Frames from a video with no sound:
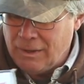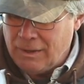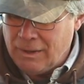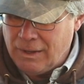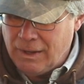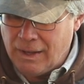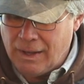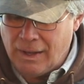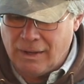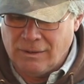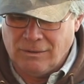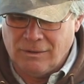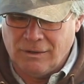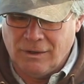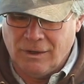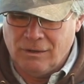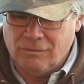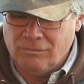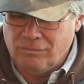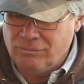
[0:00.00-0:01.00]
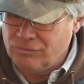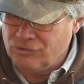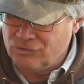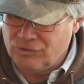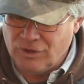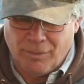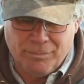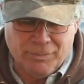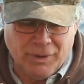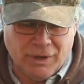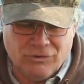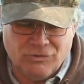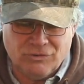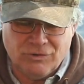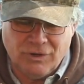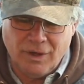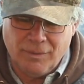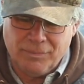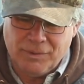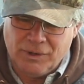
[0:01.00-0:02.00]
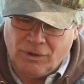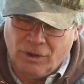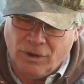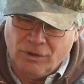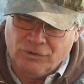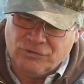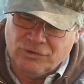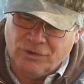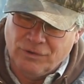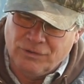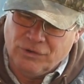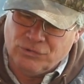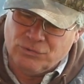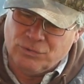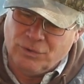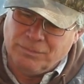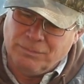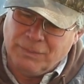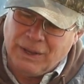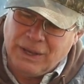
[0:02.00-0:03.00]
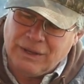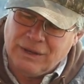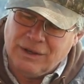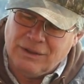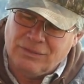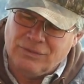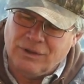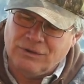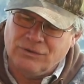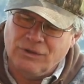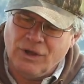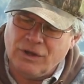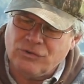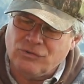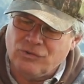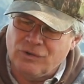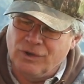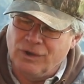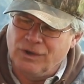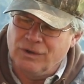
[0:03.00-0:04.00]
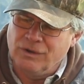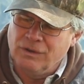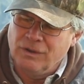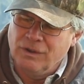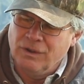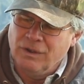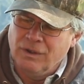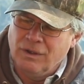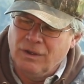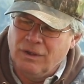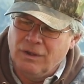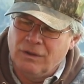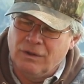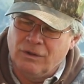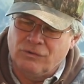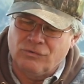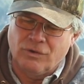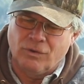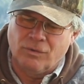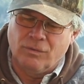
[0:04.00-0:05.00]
and step by step, and also this one, Making the Dutch Hood. It's